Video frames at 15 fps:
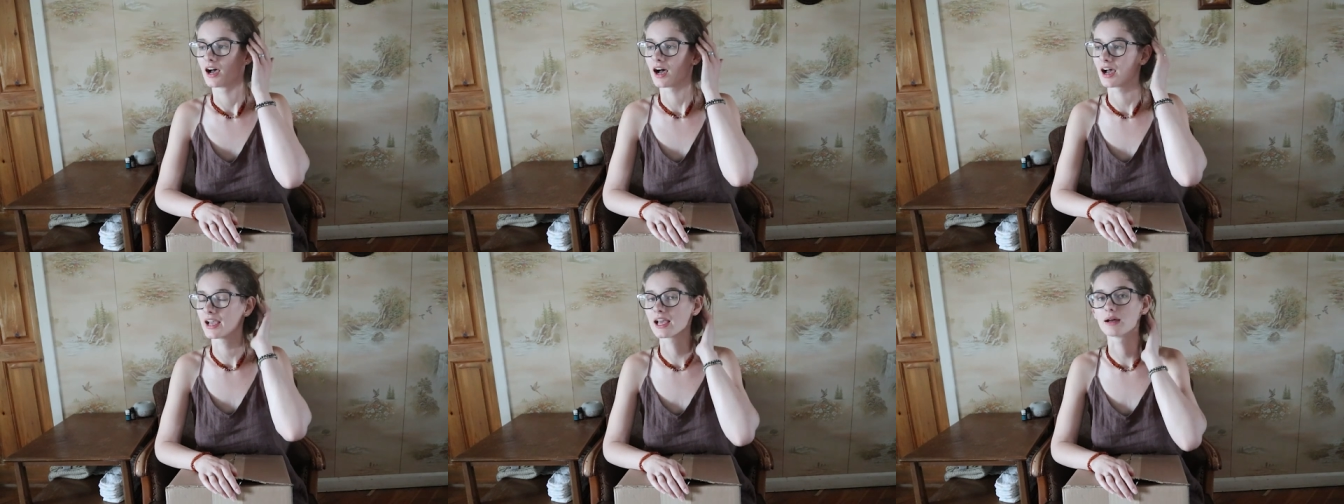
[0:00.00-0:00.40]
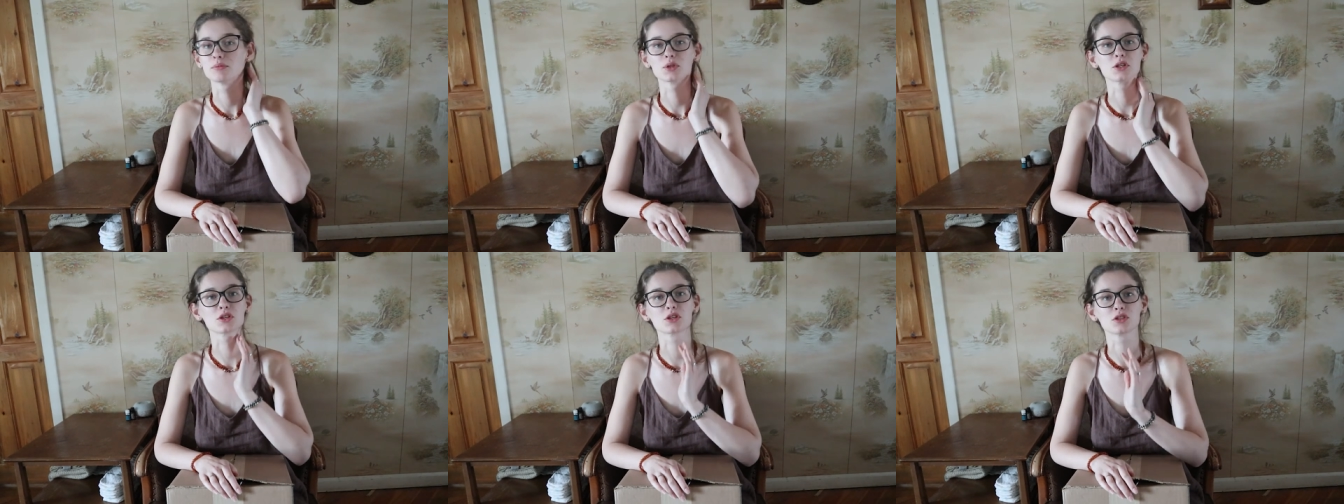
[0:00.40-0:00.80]
I am
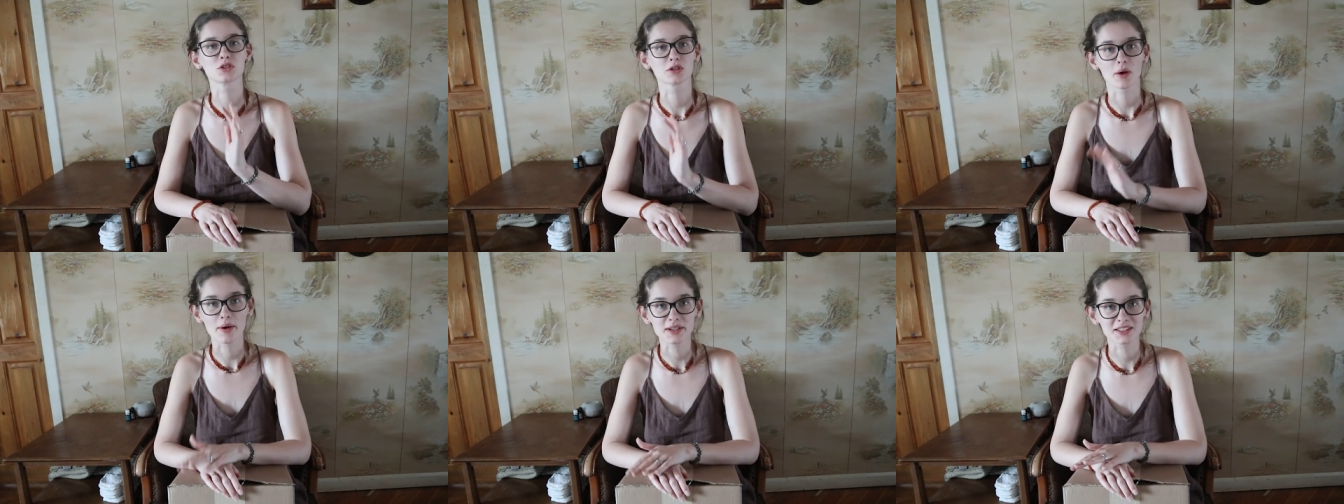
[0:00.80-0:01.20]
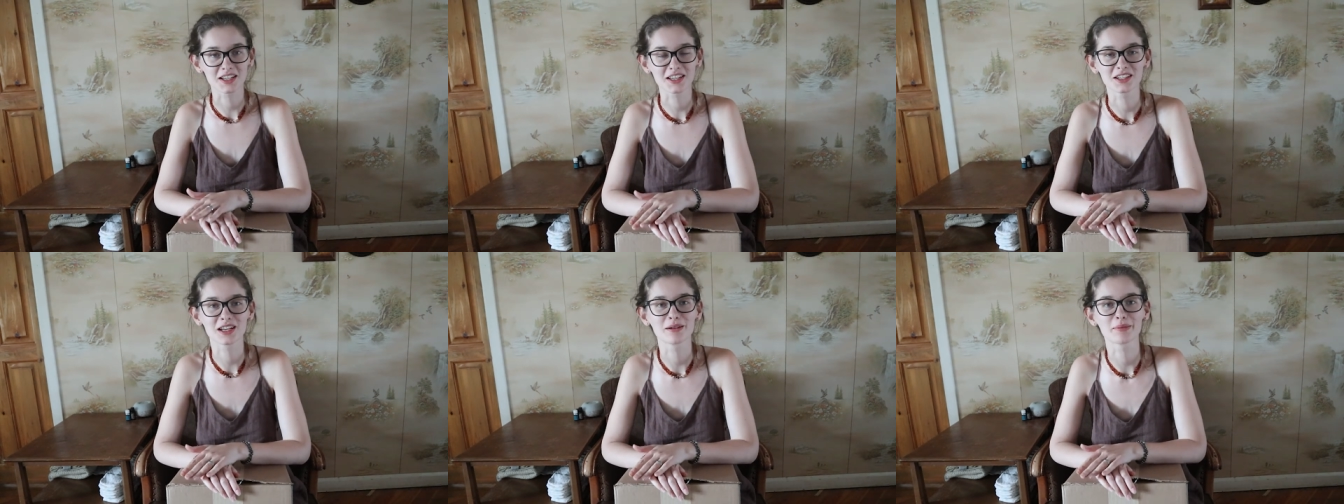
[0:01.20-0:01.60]
just so
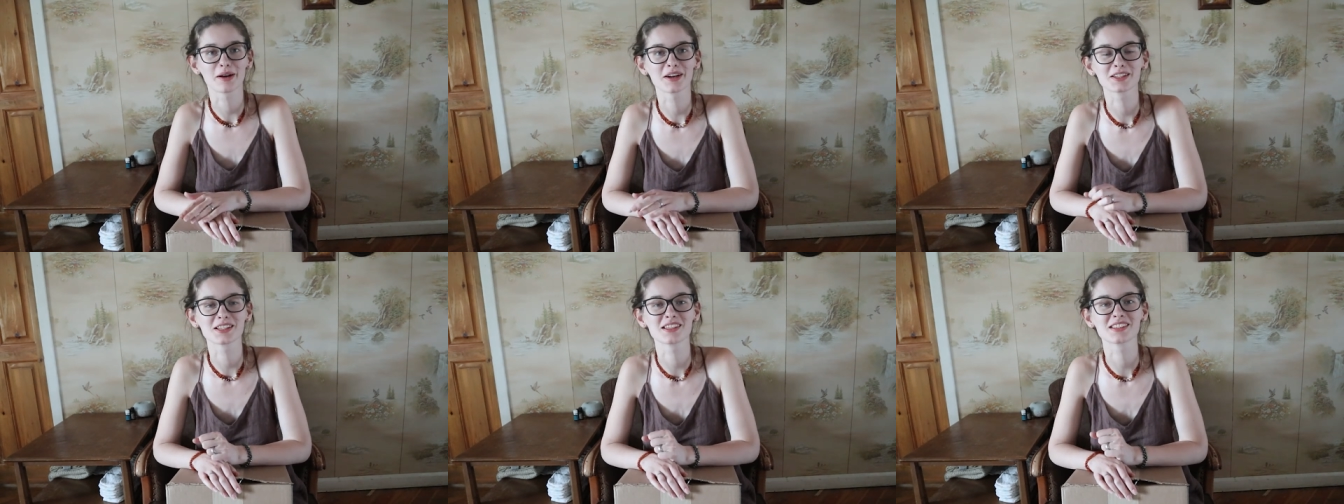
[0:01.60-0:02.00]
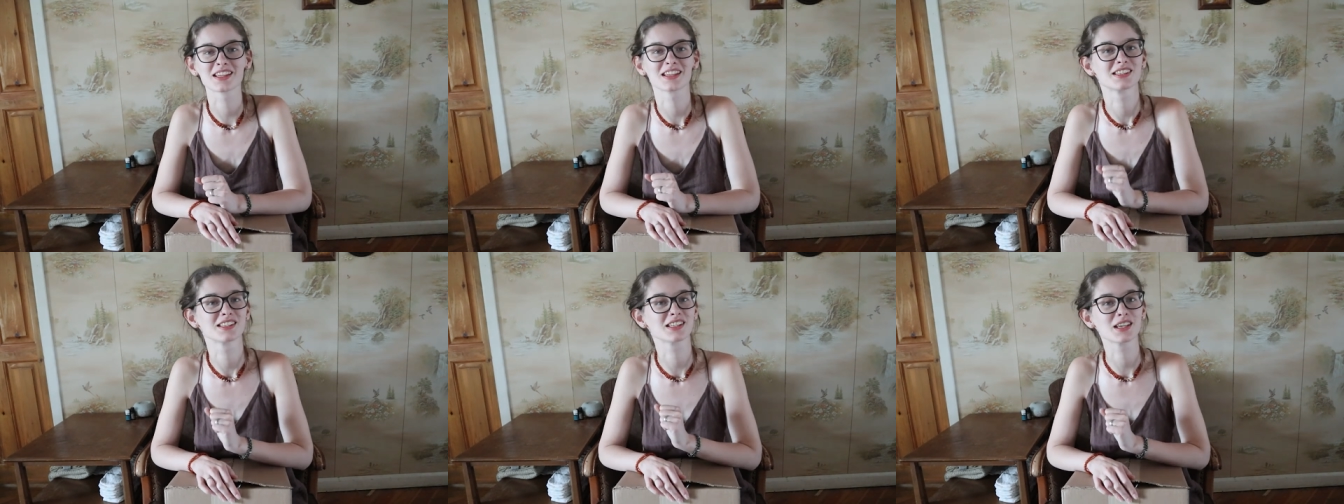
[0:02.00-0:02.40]
excited to unbox this
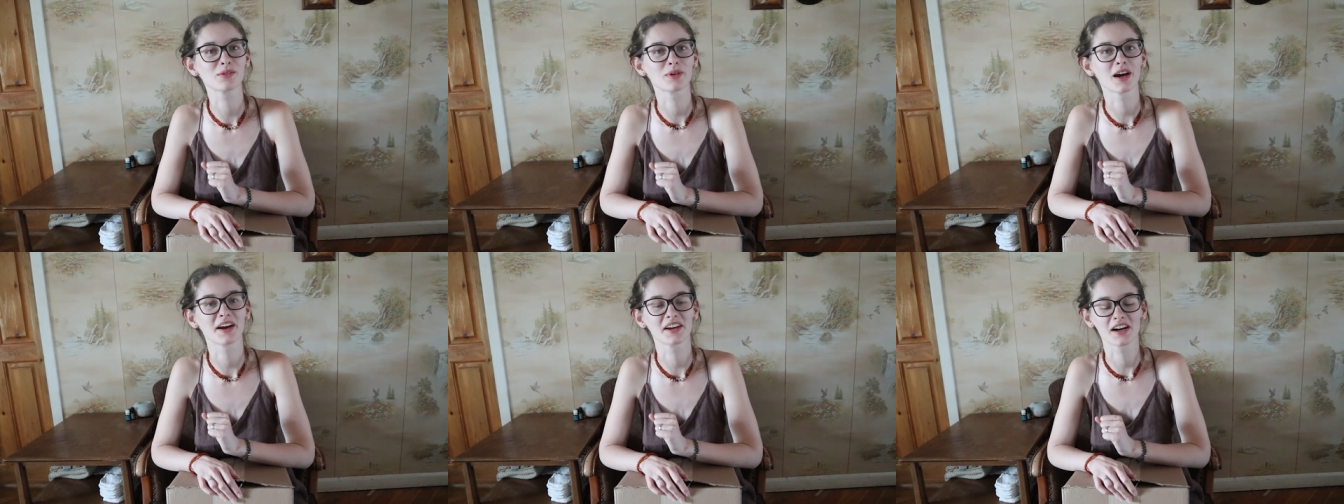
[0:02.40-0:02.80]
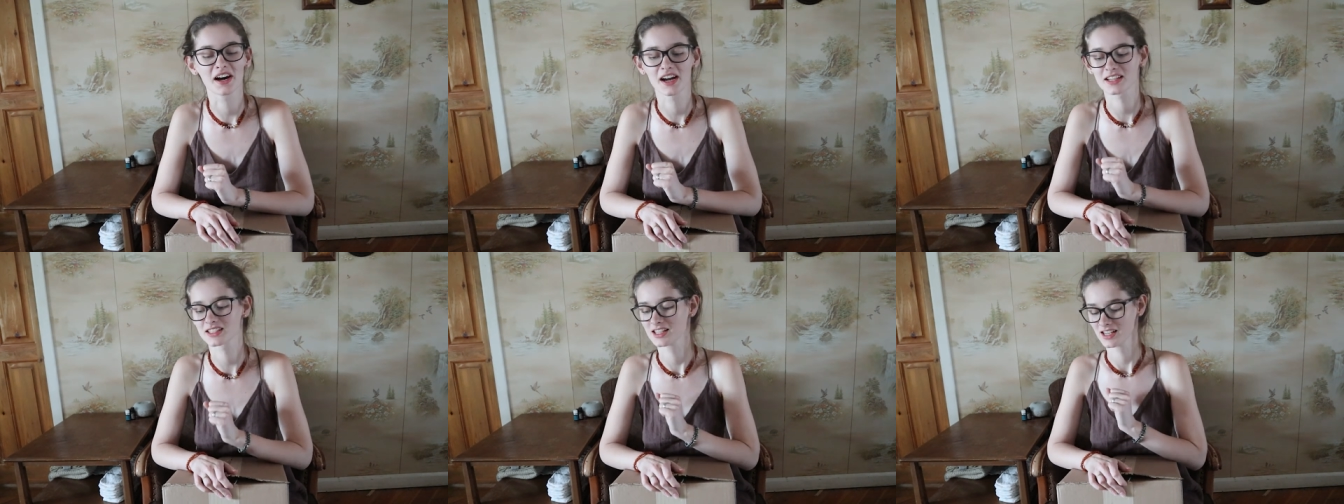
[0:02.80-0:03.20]
and see what I
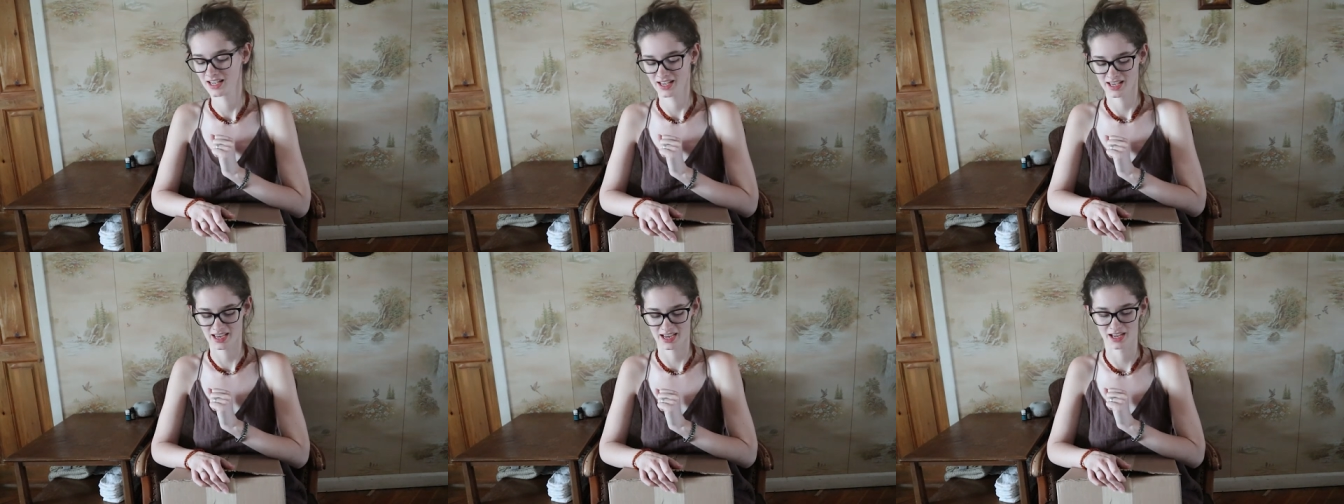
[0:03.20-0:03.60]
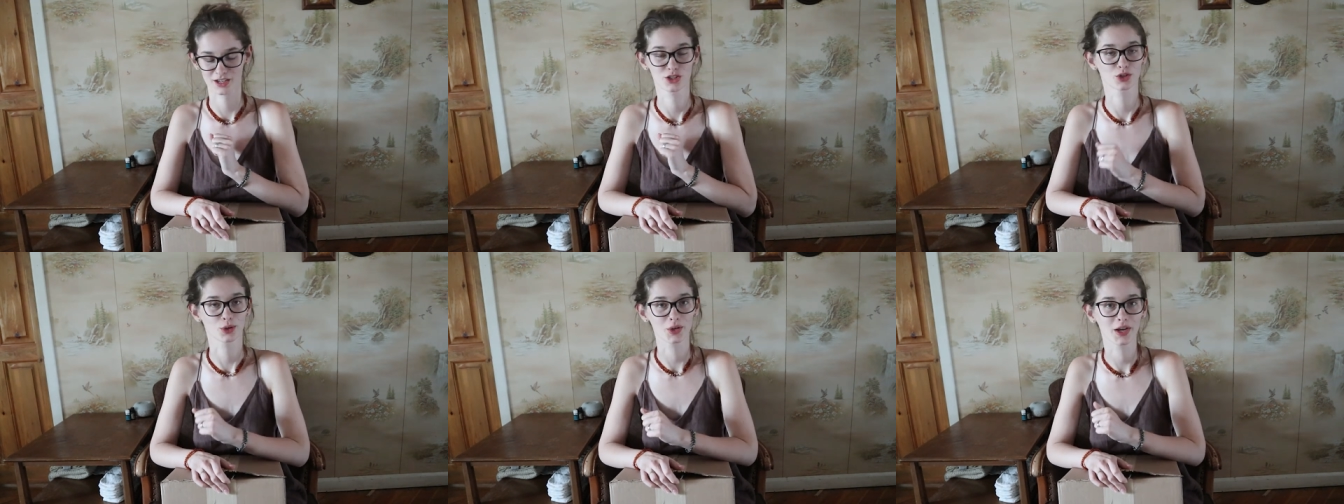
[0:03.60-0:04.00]
got
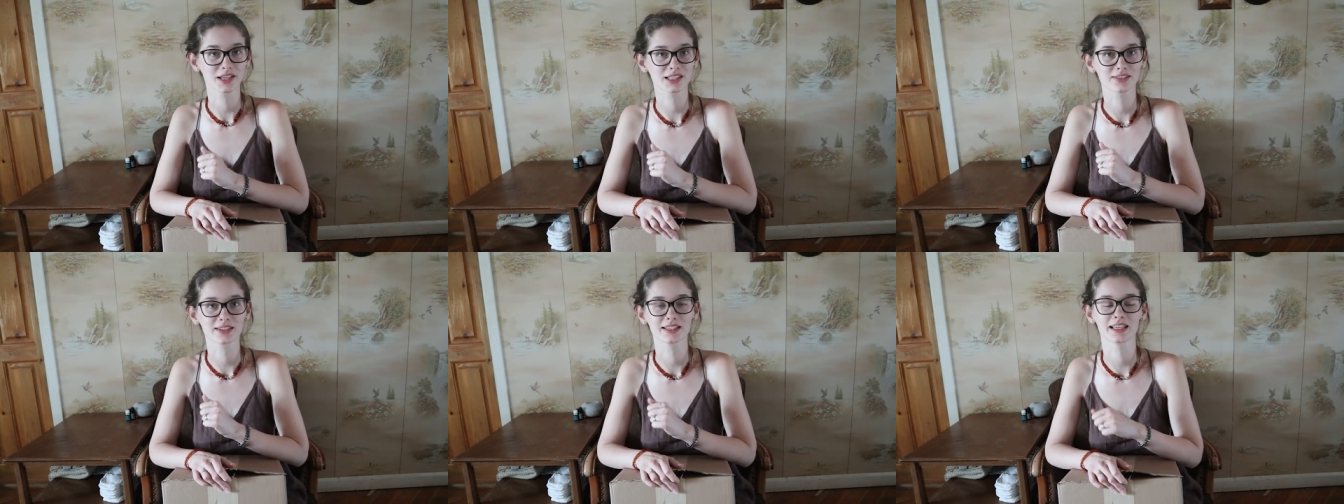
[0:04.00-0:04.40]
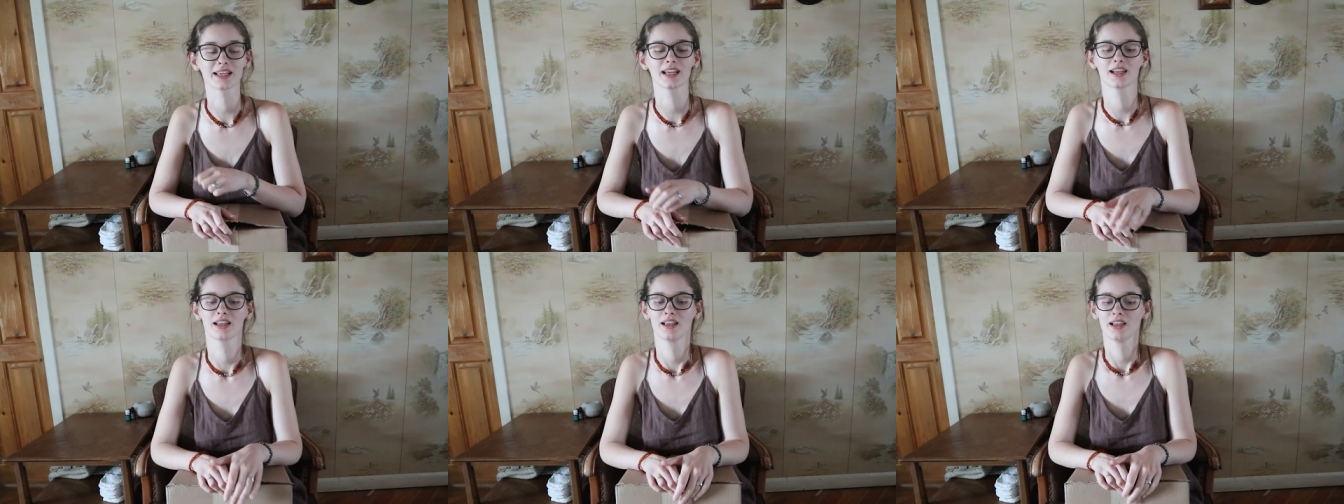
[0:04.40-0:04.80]
and show you guys
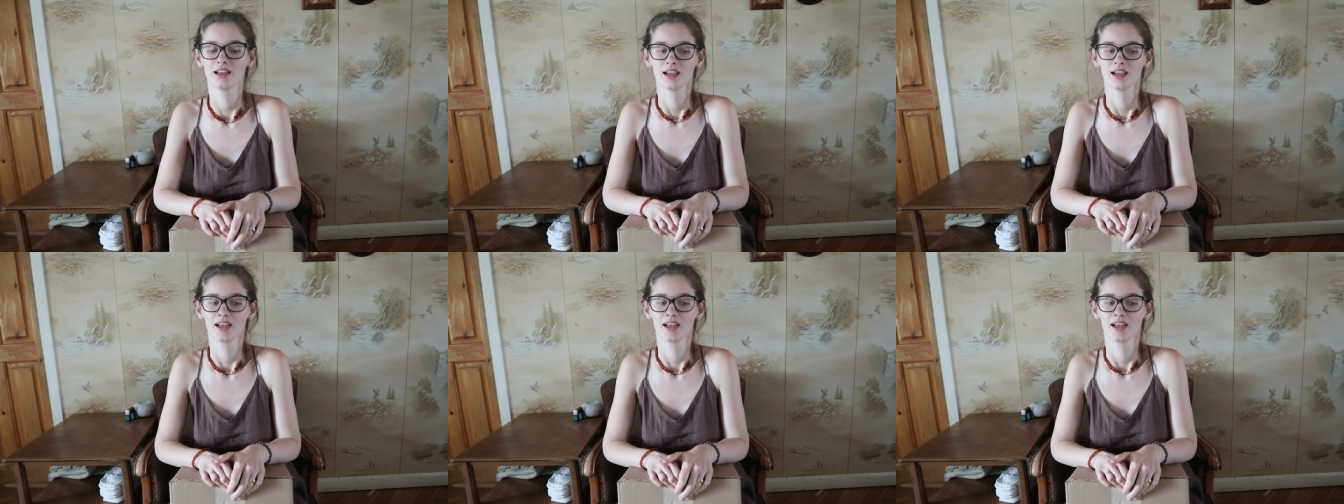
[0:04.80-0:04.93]
everything.